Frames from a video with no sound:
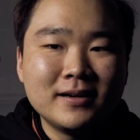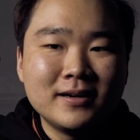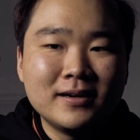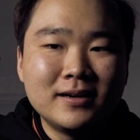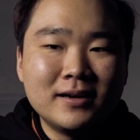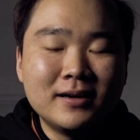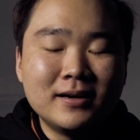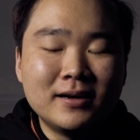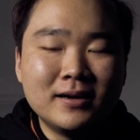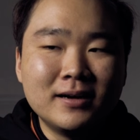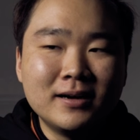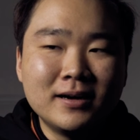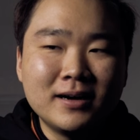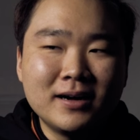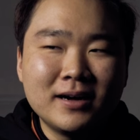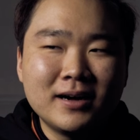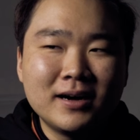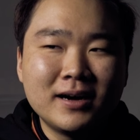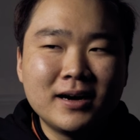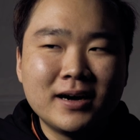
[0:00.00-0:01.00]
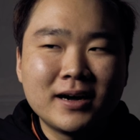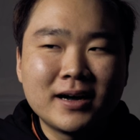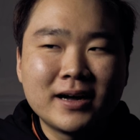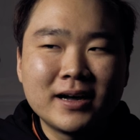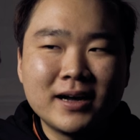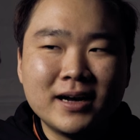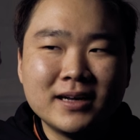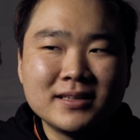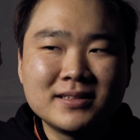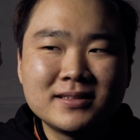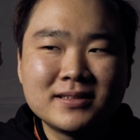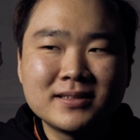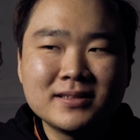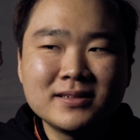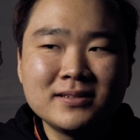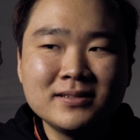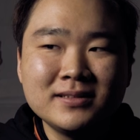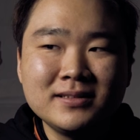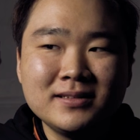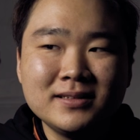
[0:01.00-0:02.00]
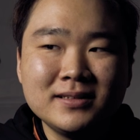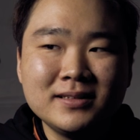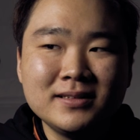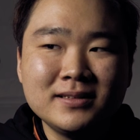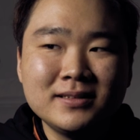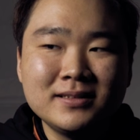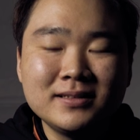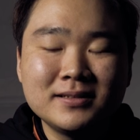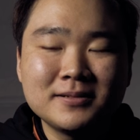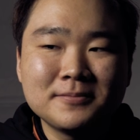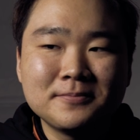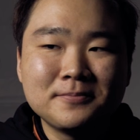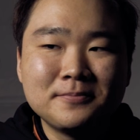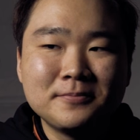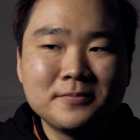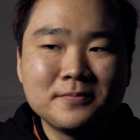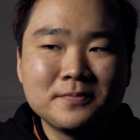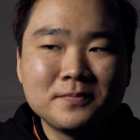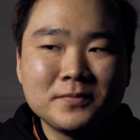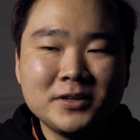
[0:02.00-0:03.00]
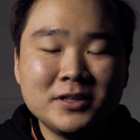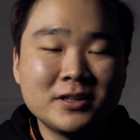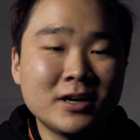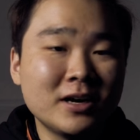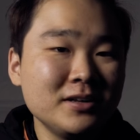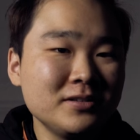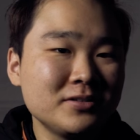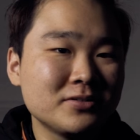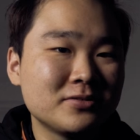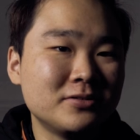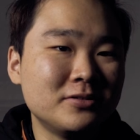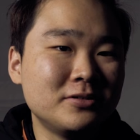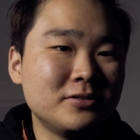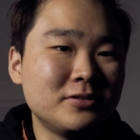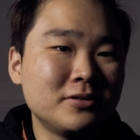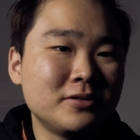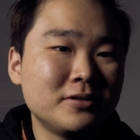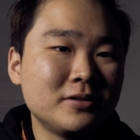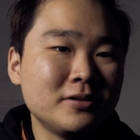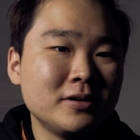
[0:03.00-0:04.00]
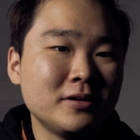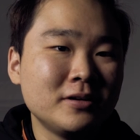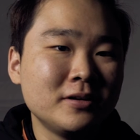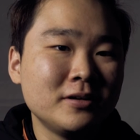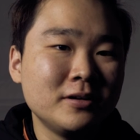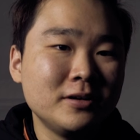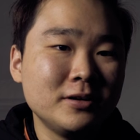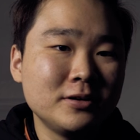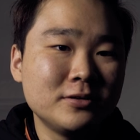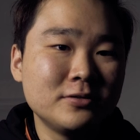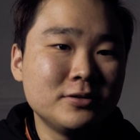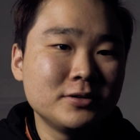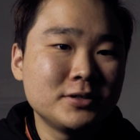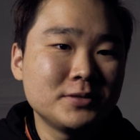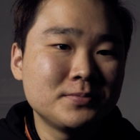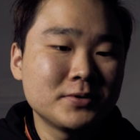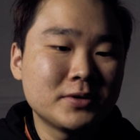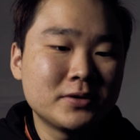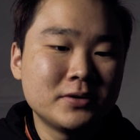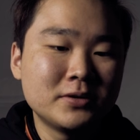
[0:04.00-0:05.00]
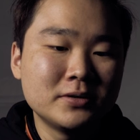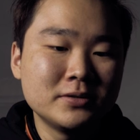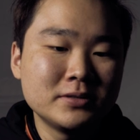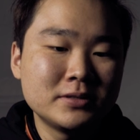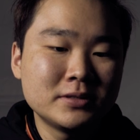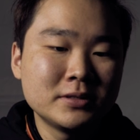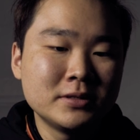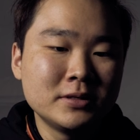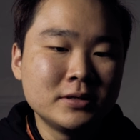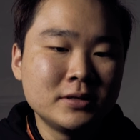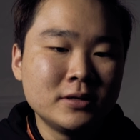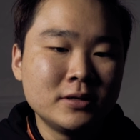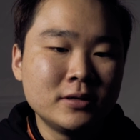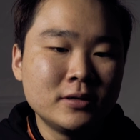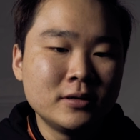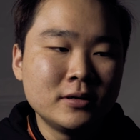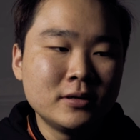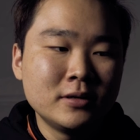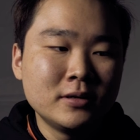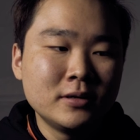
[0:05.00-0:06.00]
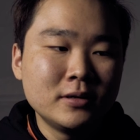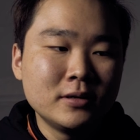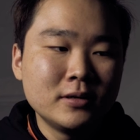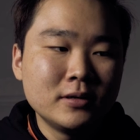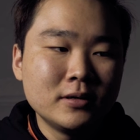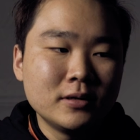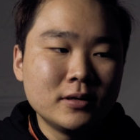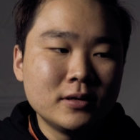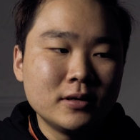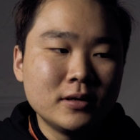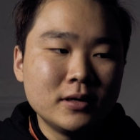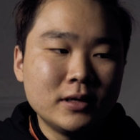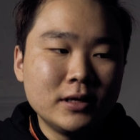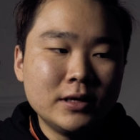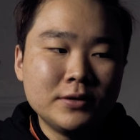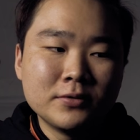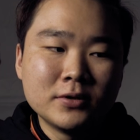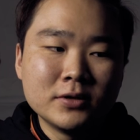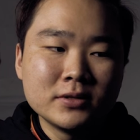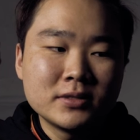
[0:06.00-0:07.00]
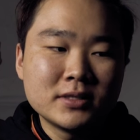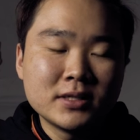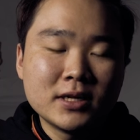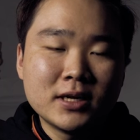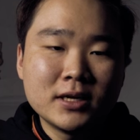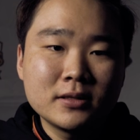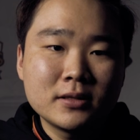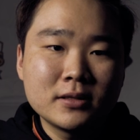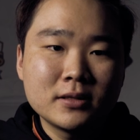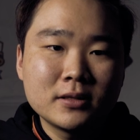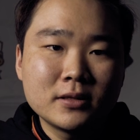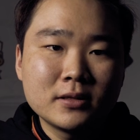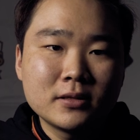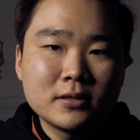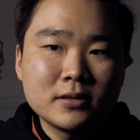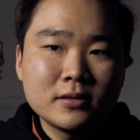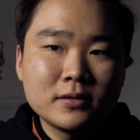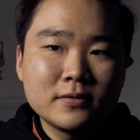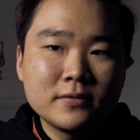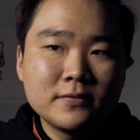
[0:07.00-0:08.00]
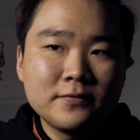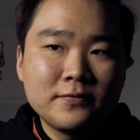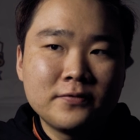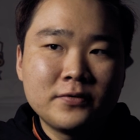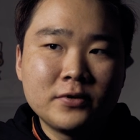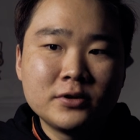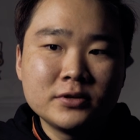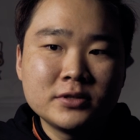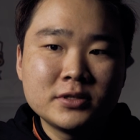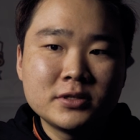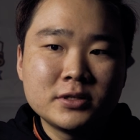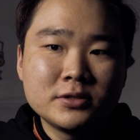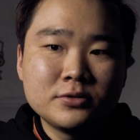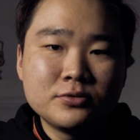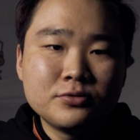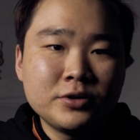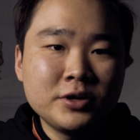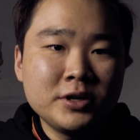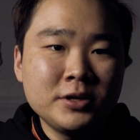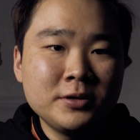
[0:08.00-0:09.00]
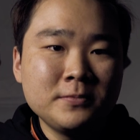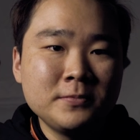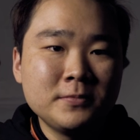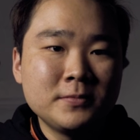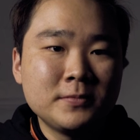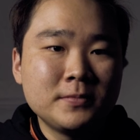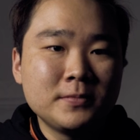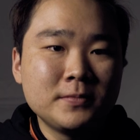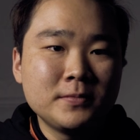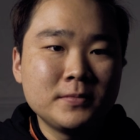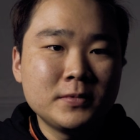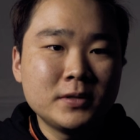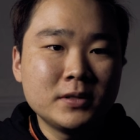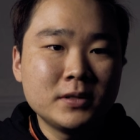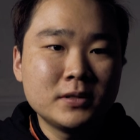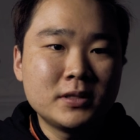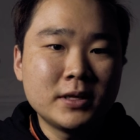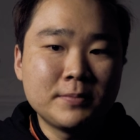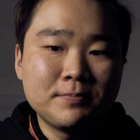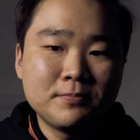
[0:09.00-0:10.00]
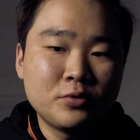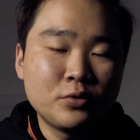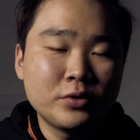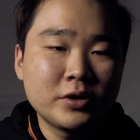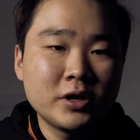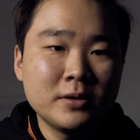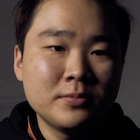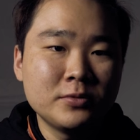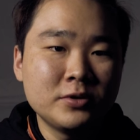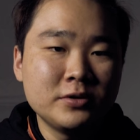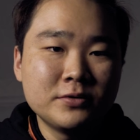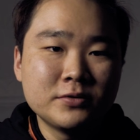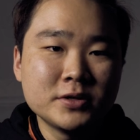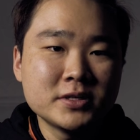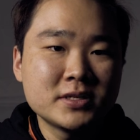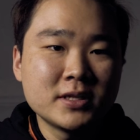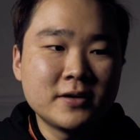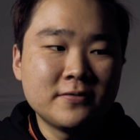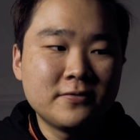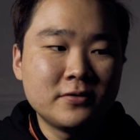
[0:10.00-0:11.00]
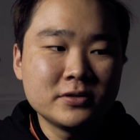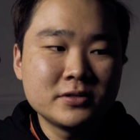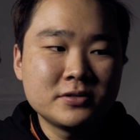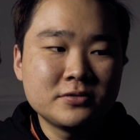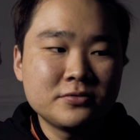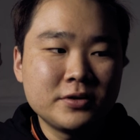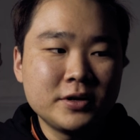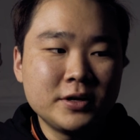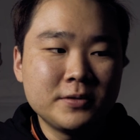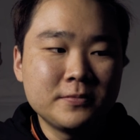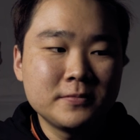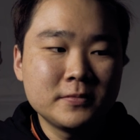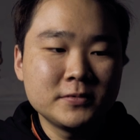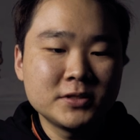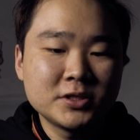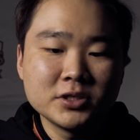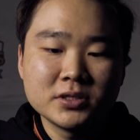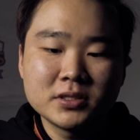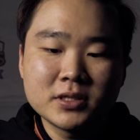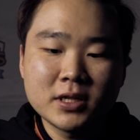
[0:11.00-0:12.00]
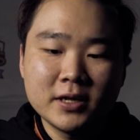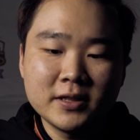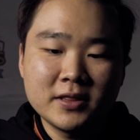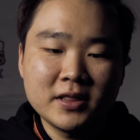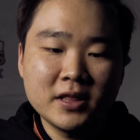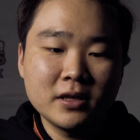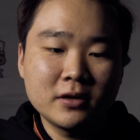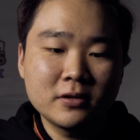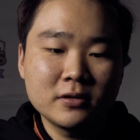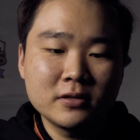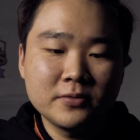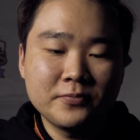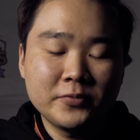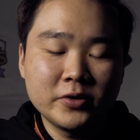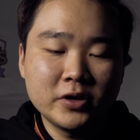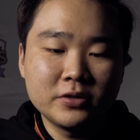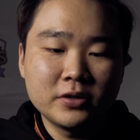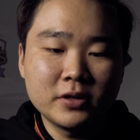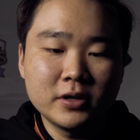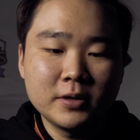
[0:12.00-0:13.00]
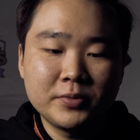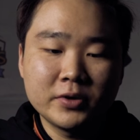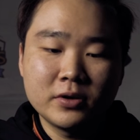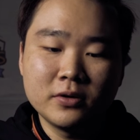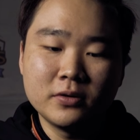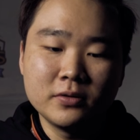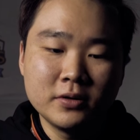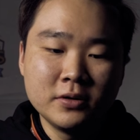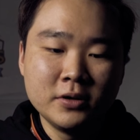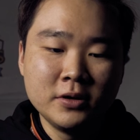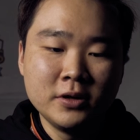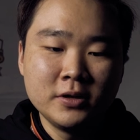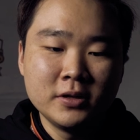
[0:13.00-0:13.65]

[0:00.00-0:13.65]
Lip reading: I studied in high school English because it was not first dream that pro gamer. It was not first dream. Just I think about that because